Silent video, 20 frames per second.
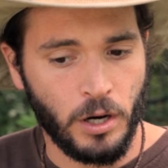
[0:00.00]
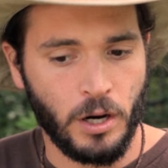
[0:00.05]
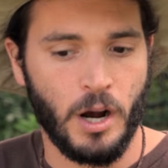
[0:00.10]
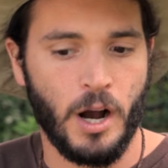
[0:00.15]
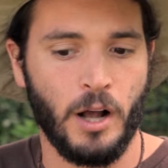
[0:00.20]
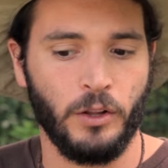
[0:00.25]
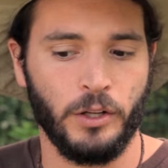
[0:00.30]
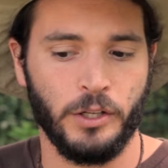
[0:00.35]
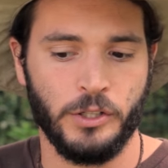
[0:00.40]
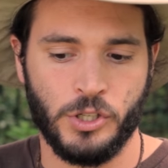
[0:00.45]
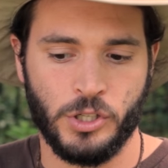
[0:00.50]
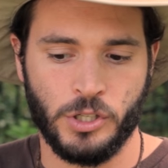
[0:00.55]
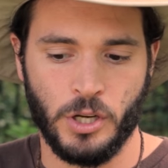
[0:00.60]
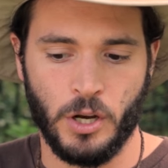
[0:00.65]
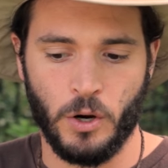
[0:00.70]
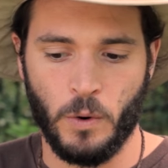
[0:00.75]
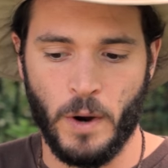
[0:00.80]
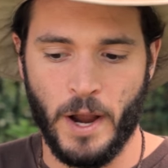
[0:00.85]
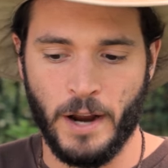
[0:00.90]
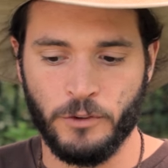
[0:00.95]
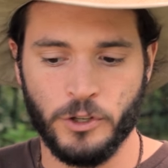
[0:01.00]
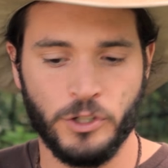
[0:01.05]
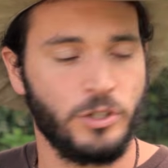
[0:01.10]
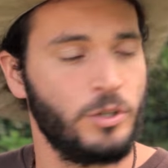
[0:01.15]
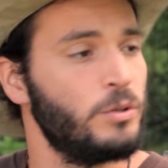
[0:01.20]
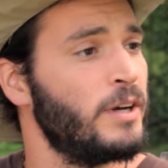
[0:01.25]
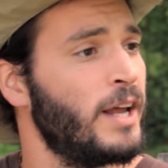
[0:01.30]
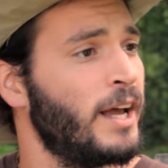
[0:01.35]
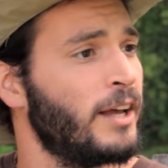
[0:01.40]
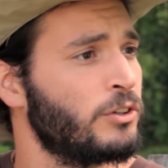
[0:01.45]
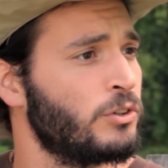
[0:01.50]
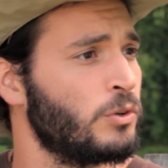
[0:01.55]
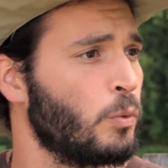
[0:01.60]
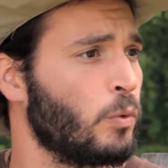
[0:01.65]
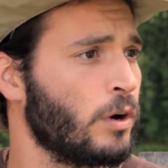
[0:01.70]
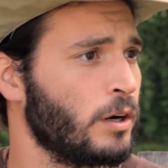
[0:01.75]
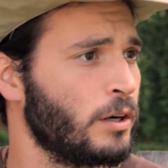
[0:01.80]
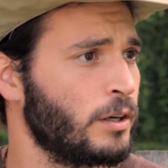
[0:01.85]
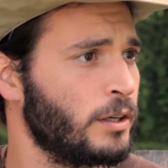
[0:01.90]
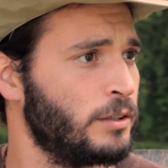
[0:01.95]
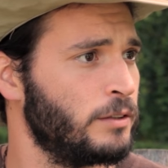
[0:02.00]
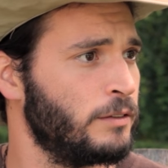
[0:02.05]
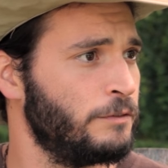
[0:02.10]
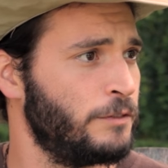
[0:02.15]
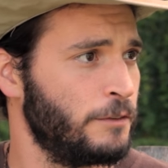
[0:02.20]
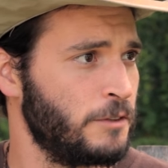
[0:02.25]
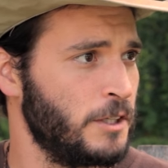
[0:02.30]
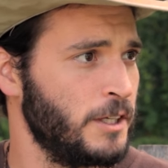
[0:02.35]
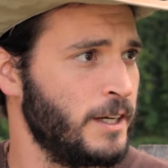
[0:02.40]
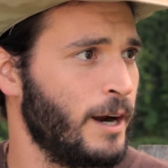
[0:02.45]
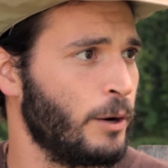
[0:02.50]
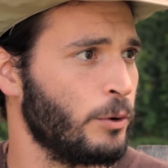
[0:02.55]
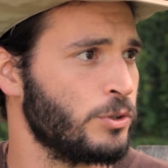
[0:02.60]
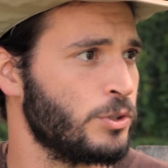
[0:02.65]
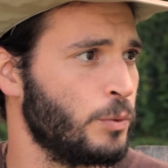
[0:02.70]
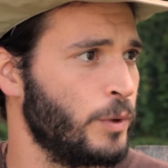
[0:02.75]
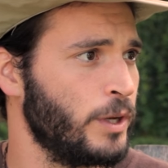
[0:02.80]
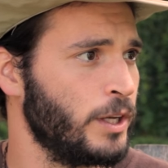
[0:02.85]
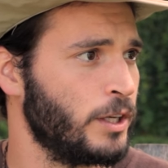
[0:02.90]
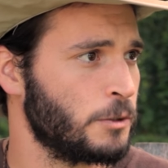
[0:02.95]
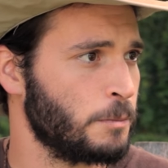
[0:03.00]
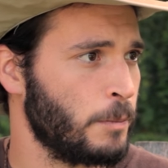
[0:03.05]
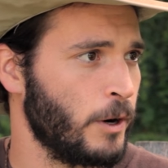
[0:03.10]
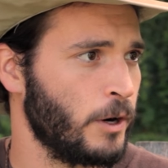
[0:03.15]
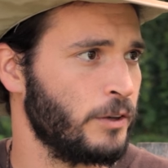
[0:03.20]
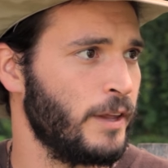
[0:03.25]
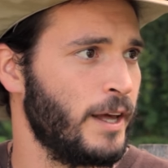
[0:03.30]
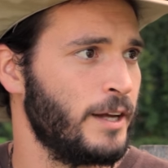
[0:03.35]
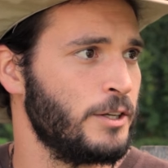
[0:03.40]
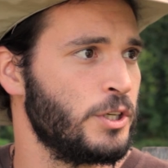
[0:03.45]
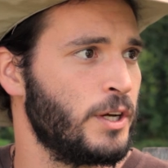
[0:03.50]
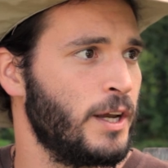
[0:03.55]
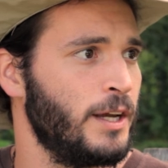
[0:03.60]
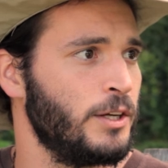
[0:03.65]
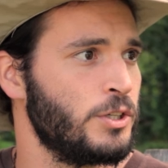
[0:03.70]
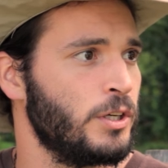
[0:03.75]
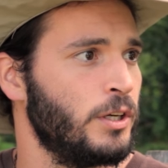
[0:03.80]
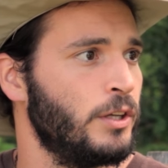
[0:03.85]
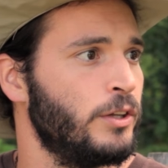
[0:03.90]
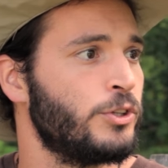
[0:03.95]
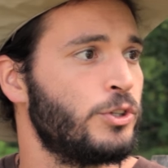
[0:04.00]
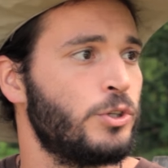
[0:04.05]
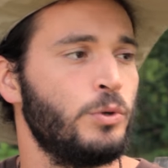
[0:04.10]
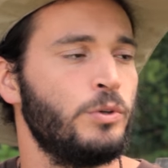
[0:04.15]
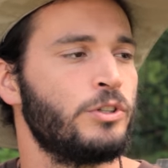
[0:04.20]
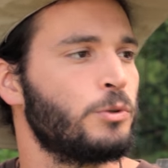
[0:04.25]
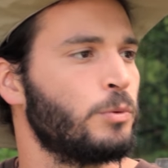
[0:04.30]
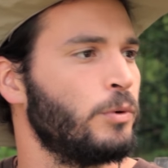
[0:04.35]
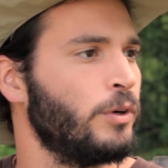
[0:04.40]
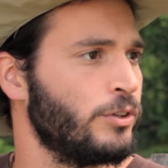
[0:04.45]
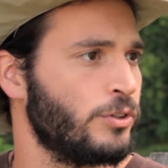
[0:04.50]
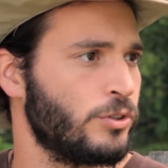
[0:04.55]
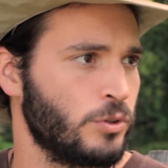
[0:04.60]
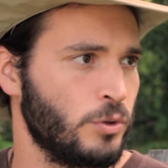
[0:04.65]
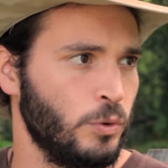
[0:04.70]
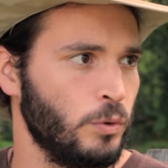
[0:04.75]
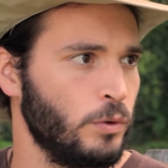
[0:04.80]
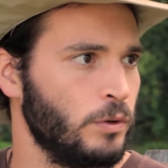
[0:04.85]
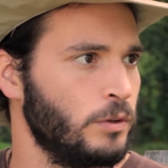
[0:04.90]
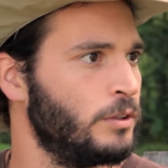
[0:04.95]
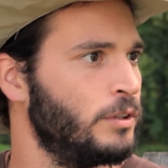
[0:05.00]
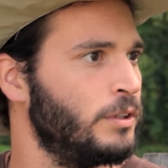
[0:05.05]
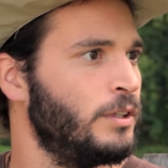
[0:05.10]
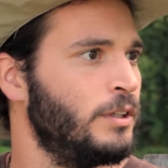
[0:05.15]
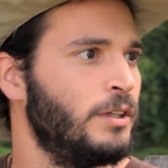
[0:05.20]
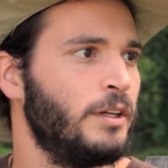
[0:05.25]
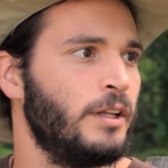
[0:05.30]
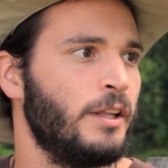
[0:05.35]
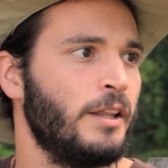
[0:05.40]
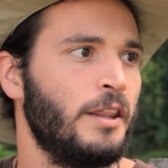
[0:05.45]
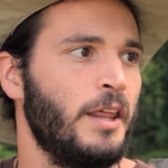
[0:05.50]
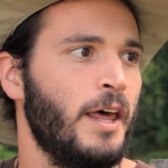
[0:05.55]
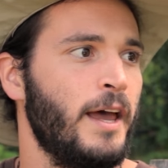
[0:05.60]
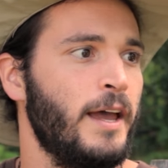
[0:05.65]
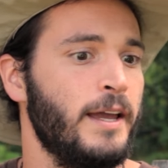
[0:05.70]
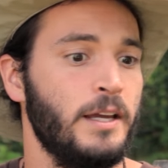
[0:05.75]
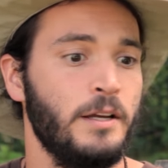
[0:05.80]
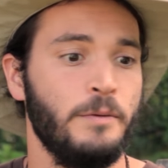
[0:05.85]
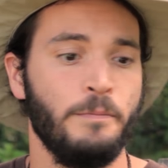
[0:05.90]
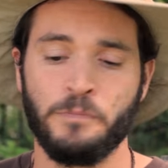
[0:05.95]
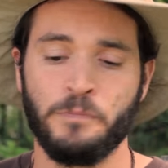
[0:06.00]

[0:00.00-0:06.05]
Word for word: college, so every student has to work 15 hours a week as part of the education, and the students run the school. They oh.